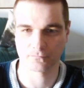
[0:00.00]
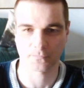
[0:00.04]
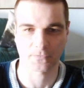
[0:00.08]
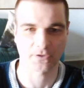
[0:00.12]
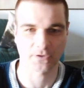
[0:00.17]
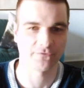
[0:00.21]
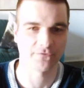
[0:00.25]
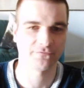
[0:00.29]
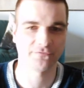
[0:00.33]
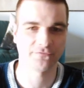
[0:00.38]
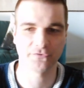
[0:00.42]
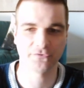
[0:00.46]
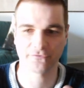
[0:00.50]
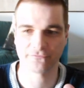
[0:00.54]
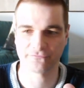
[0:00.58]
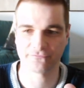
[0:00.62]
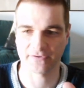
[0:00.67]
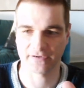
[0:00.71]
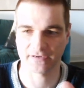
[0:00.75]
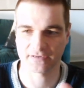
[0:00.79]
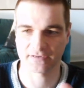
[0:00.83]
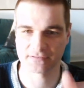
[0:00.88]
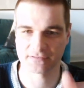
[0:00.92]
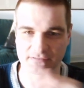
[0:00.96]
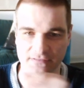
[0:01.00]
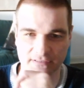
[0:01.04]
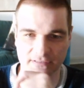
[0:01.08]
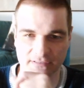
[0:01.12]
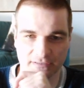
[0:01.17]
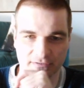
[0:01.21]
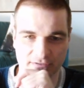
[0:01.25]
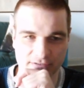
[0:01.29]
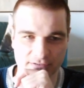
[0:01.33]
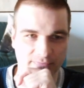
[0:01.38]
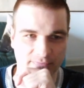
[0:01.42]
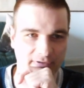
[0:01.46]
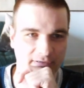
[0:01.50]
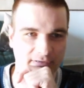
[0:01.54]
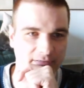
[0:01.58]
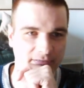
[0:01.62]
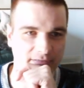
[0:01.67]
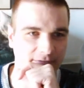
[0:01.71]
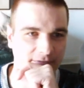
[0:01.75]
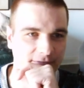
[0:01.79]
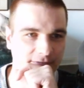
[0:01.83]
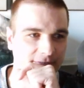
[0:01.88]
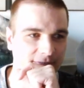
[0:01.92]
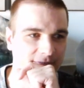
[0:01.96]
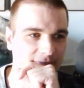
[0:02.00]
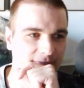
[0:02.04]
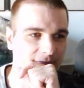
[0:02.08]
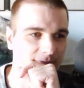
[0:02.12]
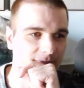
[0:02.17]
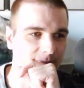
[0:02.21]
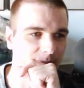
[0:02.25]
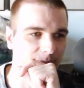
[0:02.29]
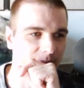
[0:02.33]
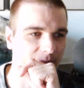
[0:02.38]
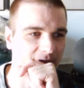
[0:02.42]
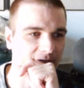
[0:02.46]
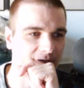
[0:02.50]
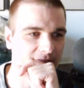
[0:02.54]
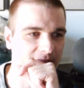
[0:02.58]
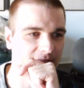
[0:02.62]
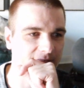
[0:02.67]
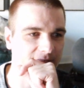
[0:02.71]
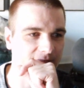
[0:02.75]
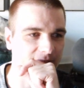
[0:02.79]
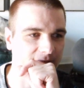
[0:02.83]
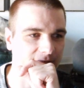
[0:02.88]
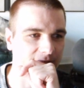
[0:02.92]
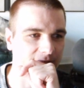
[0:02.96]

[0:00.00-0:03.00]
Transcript: A few effects here as well, but